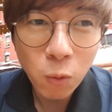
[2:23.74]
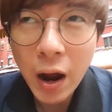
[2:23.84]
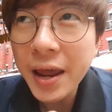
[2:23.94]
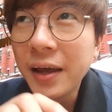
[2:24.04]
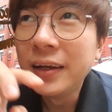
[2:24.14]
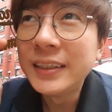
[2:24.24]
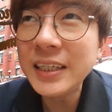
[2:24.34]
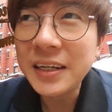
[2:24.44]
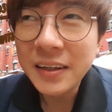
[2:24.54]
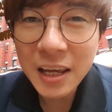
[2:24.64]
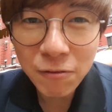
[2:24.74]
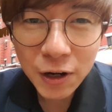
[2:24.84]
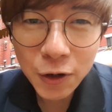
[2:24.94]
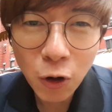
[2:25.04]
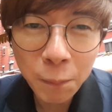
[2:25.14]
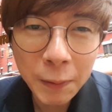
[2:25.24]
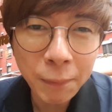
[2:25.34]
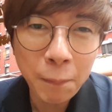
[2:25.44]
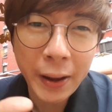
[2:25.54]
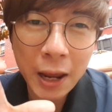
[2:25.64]
Why? See, even though
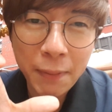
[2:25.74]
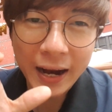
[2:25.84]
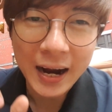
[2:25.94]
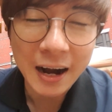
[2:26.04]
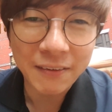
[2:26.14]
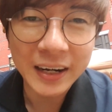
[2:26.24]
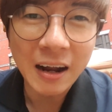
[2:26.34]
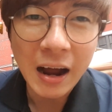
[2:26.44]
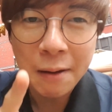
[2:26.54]
people pay by card right now,